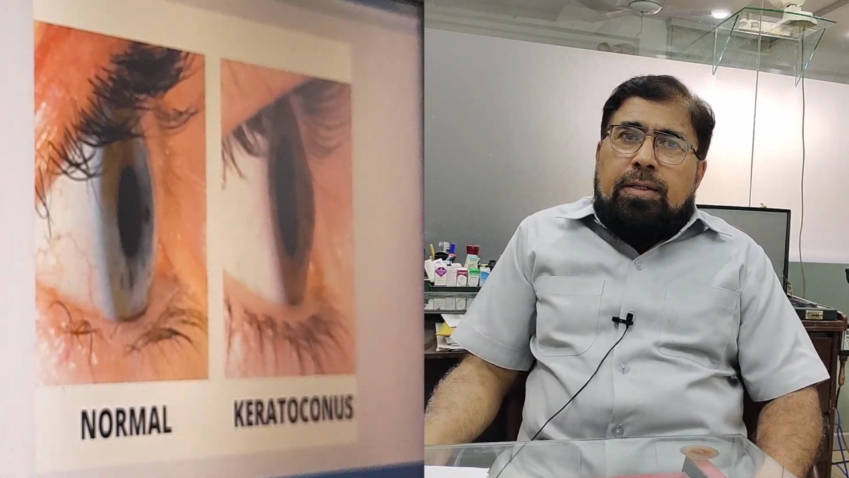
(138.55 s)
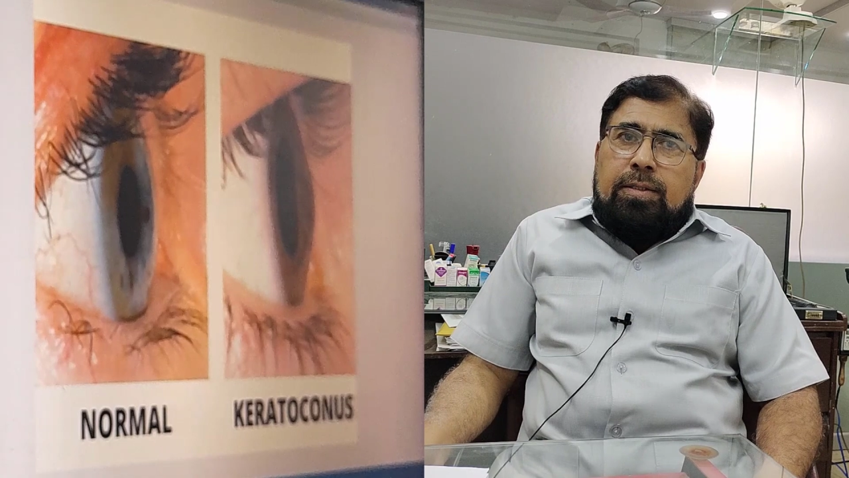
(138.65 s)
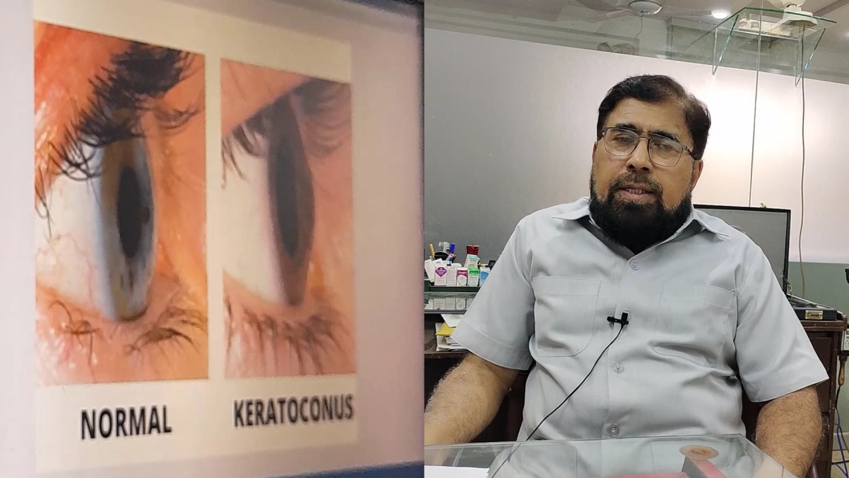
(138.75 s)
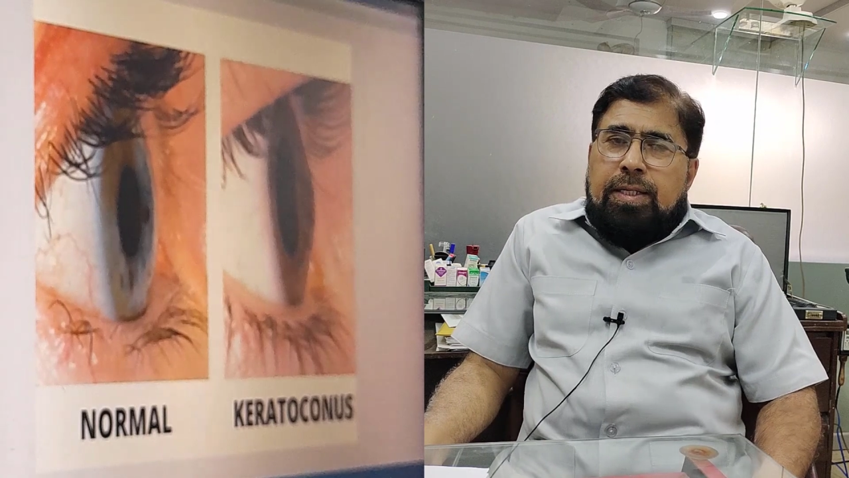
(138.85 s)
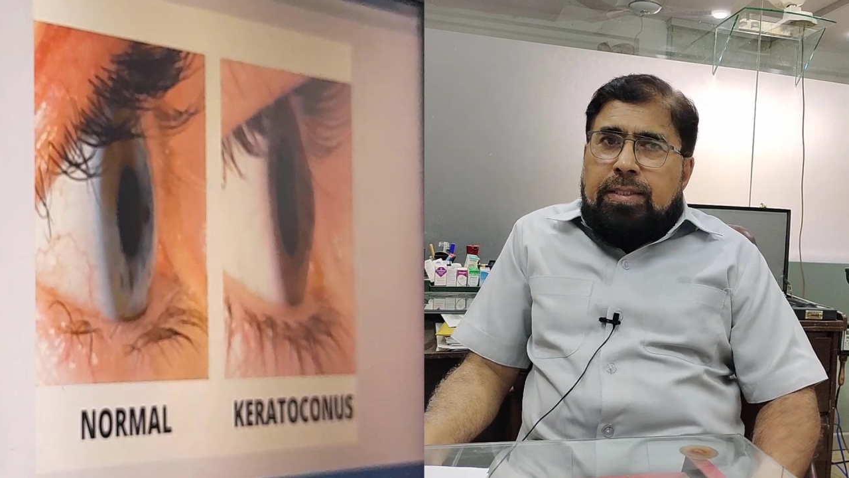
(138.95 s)

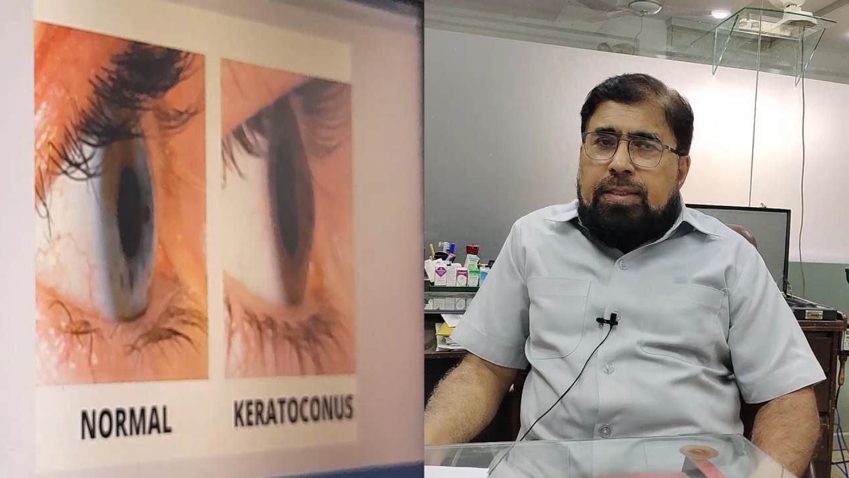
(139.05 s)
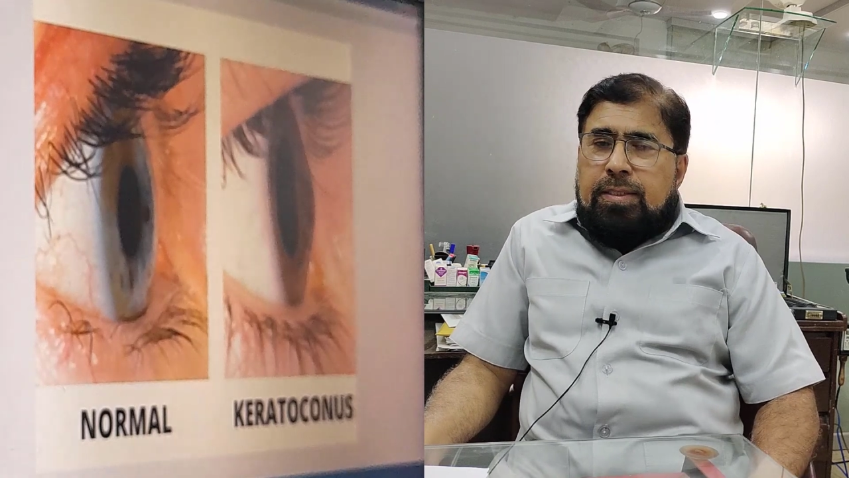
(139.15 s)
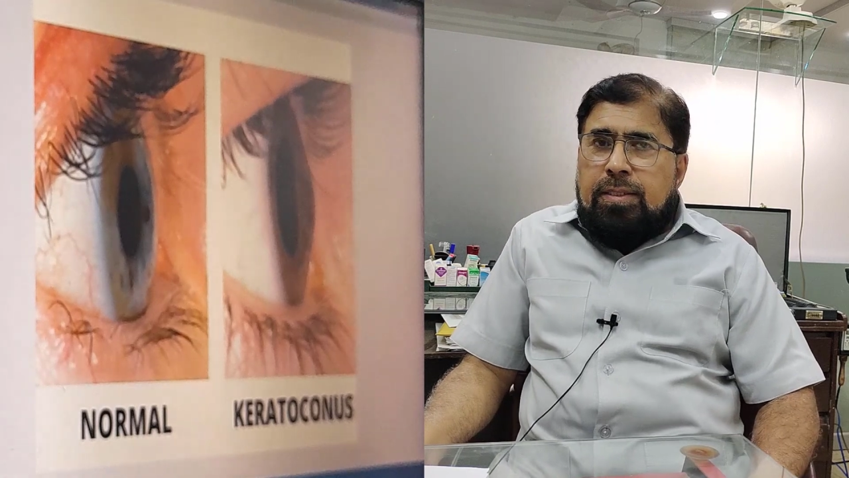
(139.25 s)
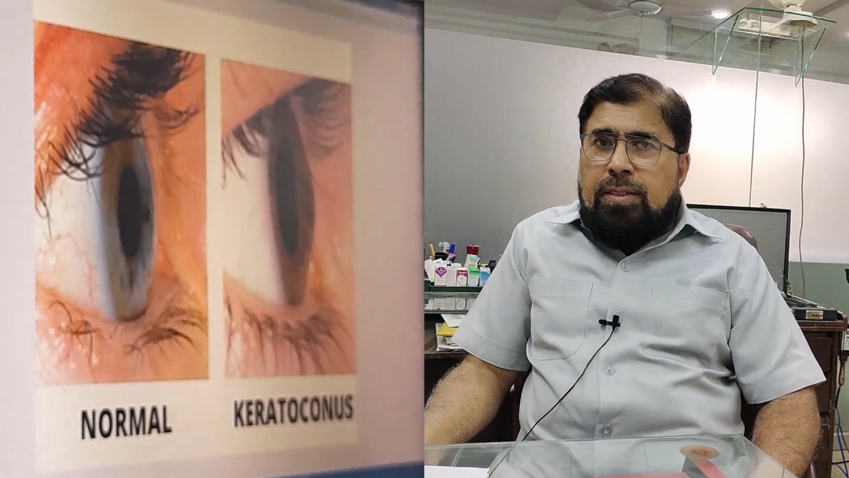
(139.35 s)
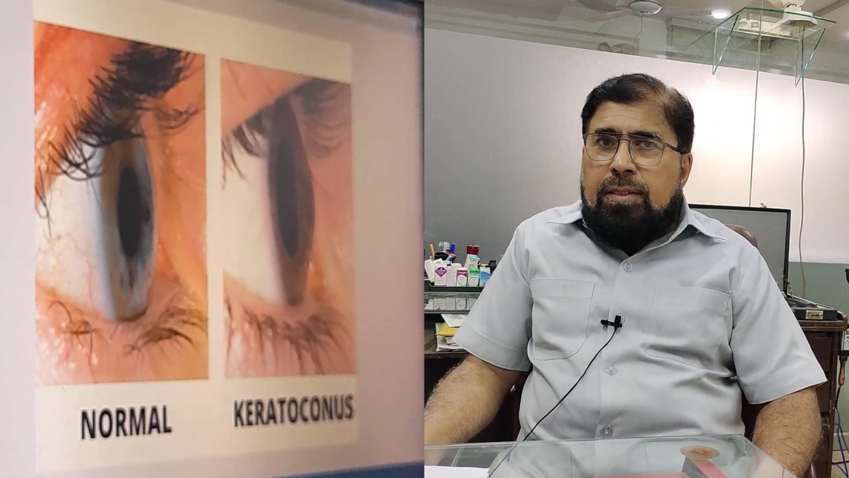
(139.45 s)
There
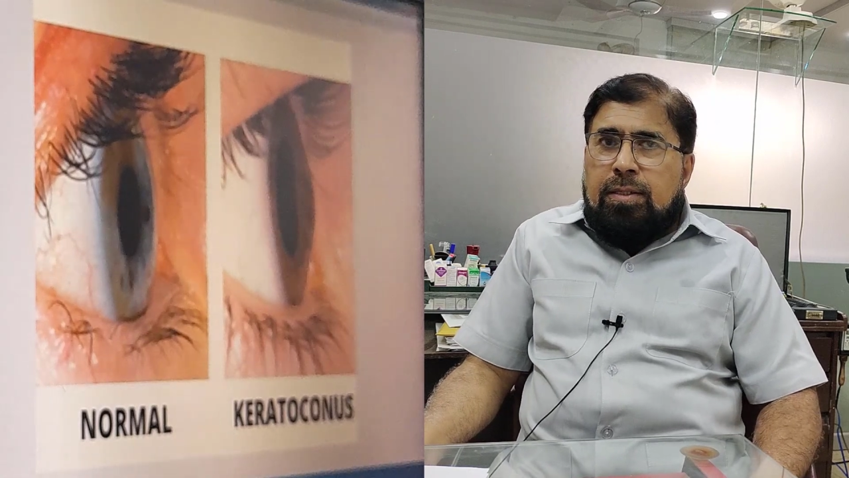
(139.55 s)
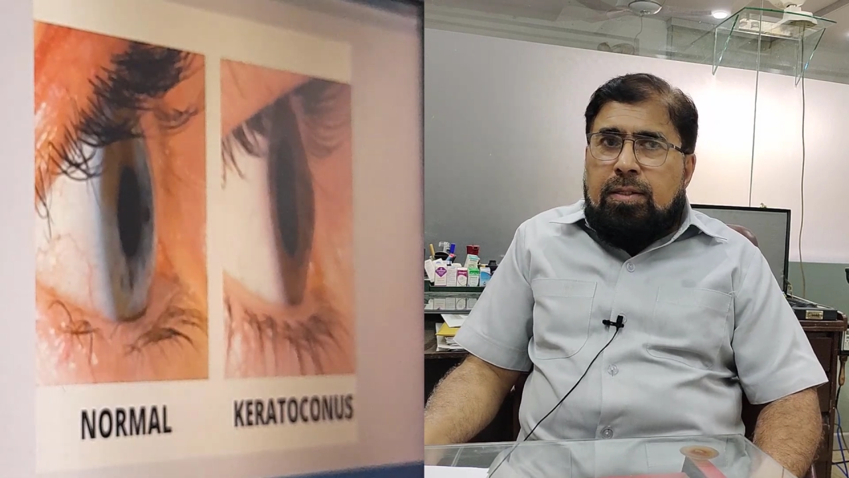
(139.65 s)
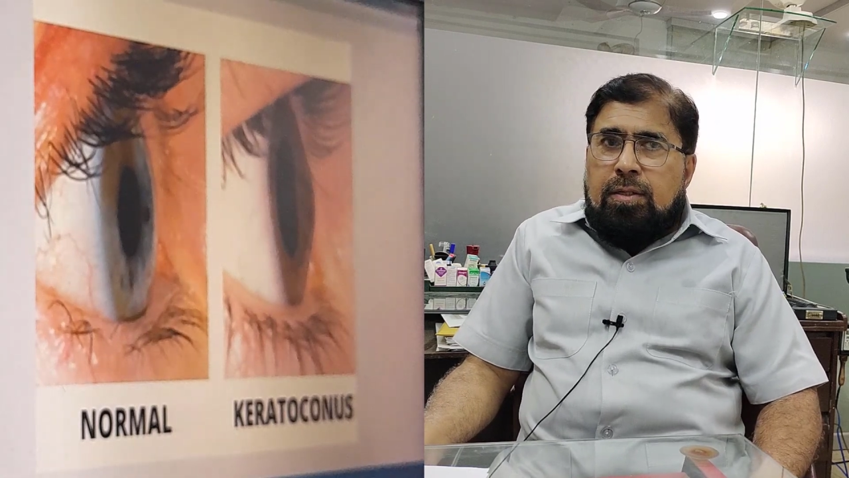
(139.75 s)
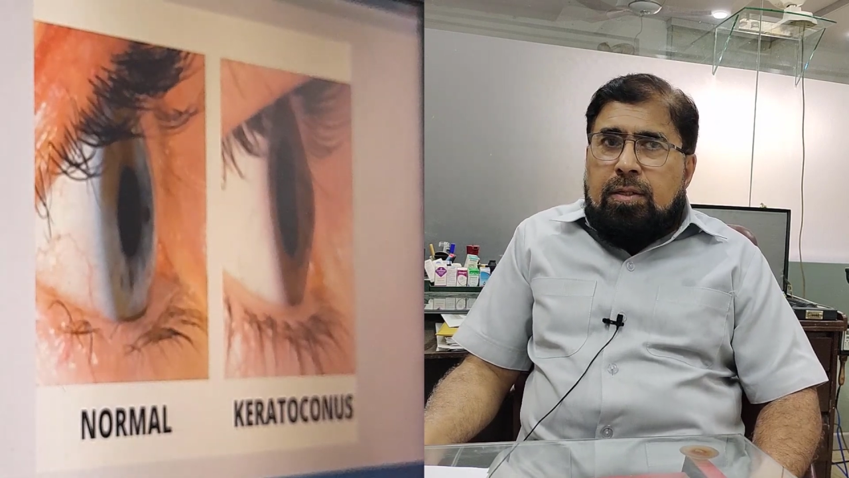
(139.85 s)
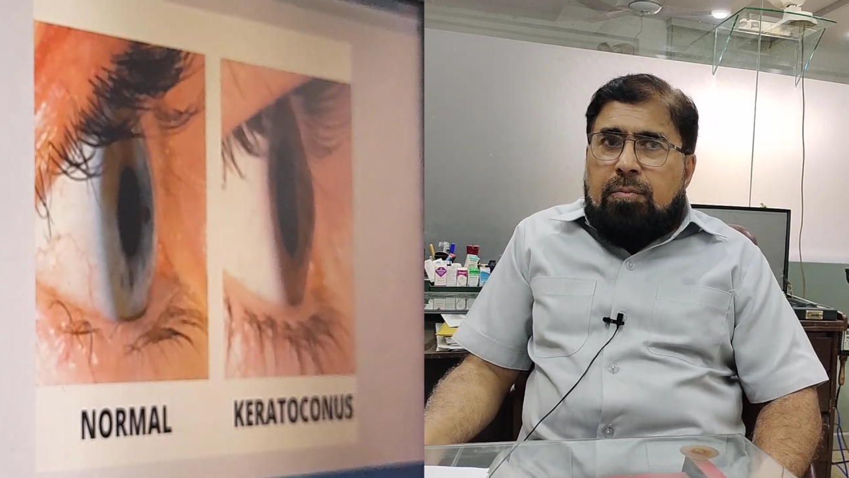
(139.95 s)
is
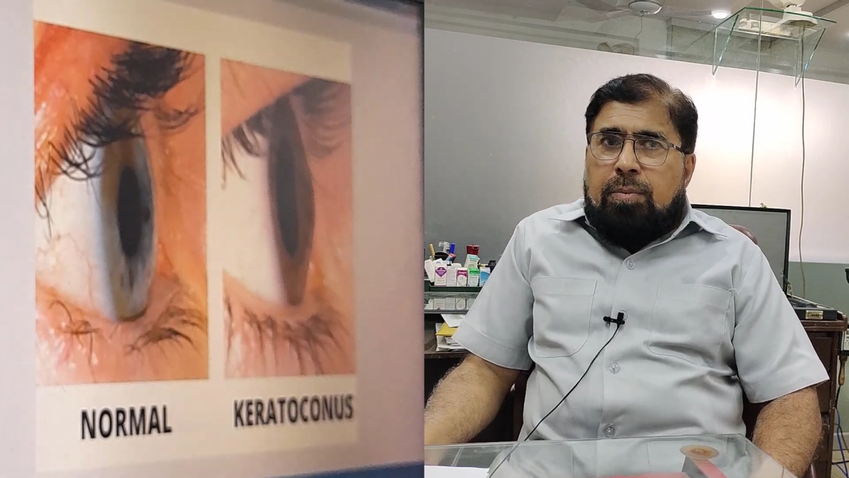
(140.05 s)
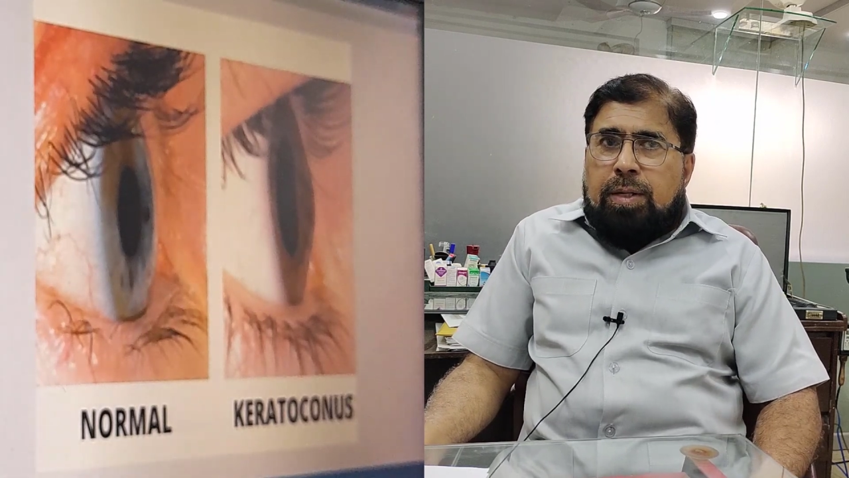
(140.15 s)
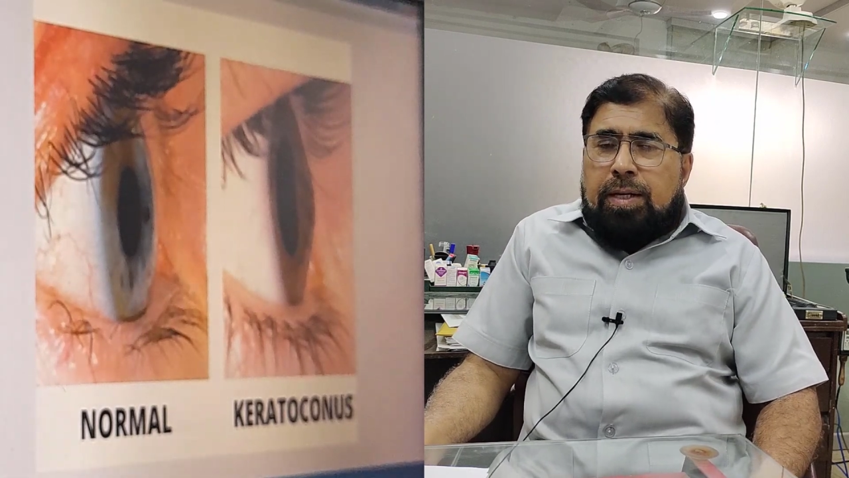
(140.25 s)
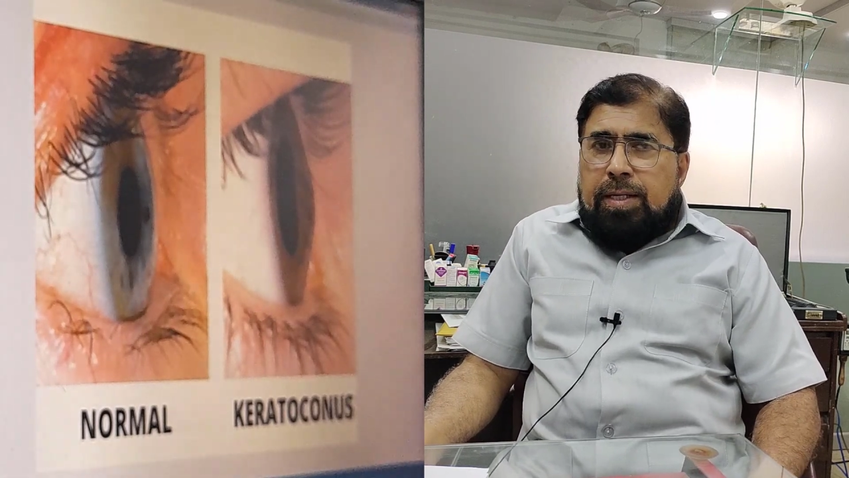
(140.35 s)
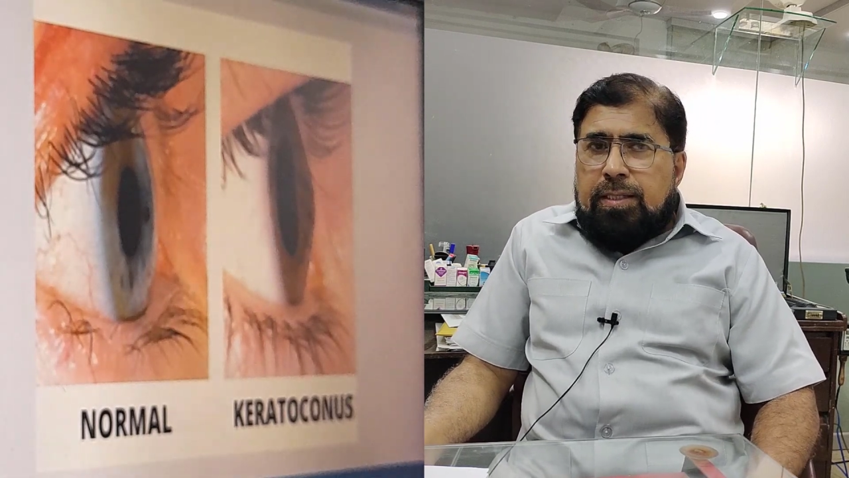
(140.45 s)

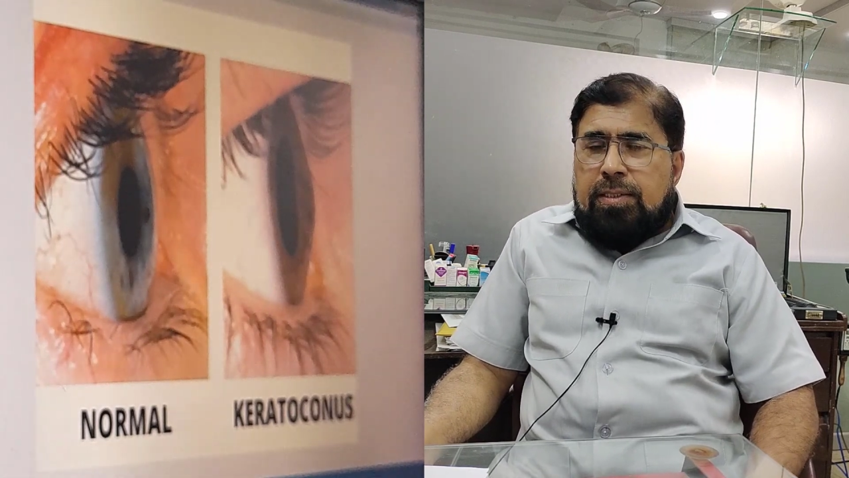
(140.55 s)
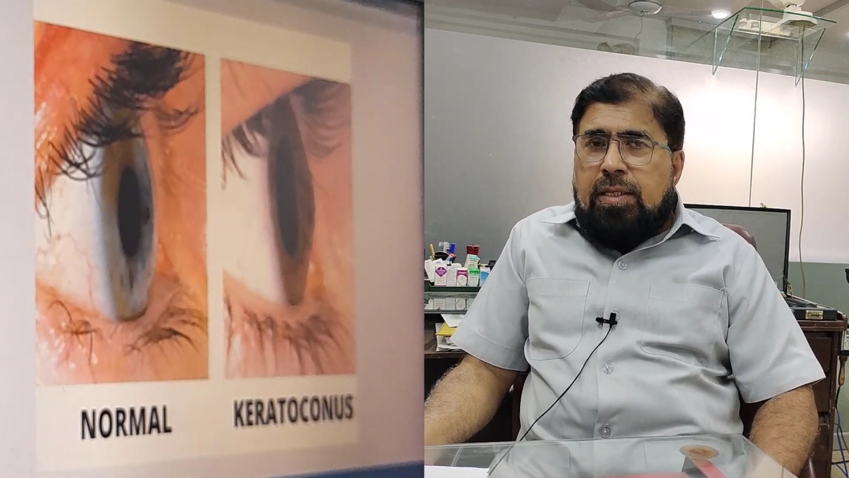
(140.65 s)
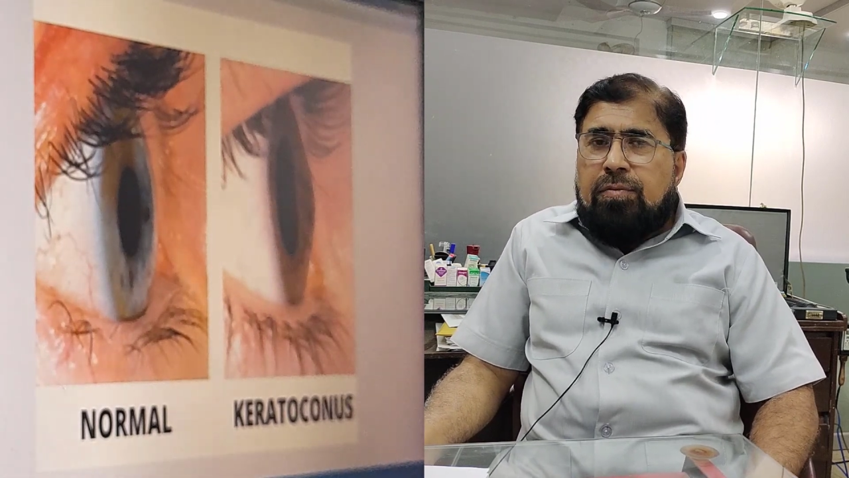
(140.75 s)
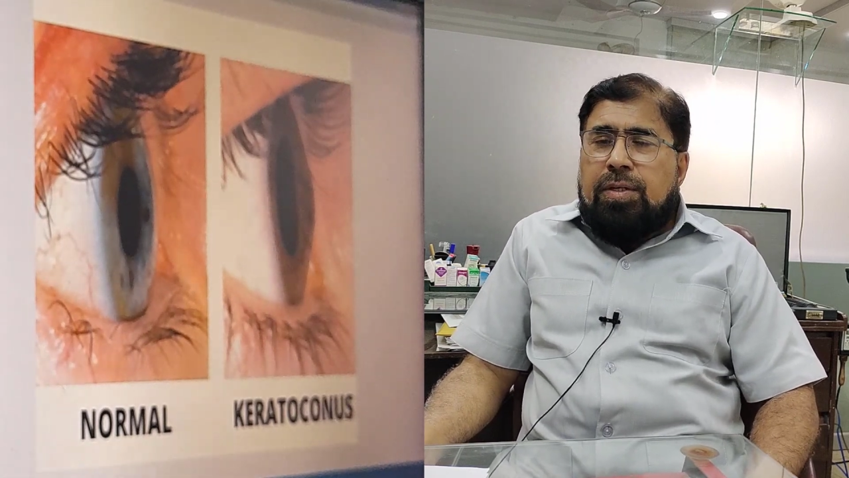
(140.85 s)
progressive